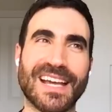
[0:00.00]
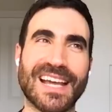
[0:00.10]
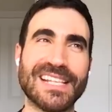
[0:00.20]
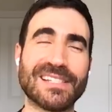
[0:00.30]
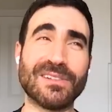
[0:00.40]

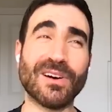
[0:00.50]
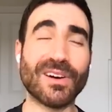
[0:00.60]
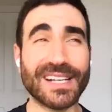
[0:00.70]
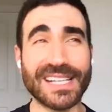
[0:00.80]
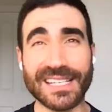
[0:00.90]
And it's
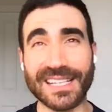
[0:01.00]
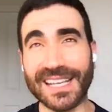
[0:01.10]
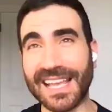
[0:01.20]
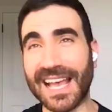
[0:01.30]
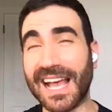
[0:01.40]
not
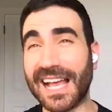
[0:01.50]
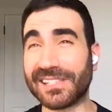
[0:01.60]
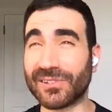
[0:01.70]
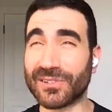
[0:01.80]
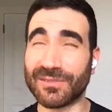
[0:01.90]

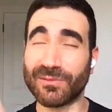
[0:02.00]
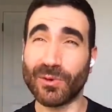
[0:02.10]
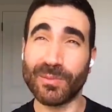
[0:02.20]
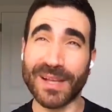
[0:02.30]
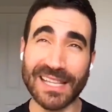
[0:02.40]
as sort of
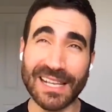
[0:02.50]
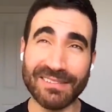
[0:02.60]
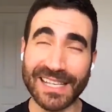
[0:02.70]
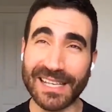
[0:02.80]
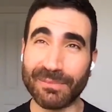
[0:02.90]
warm and
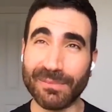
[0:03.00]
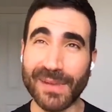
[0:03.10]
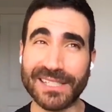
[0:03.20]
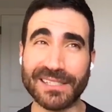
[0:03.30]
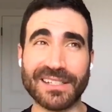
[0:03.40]
lovely and
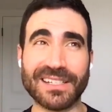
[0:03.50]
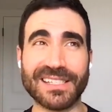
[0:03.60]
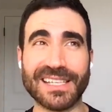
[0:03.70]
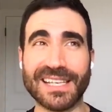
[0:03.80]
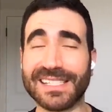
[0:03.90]
magical
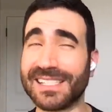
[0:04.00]
as it is.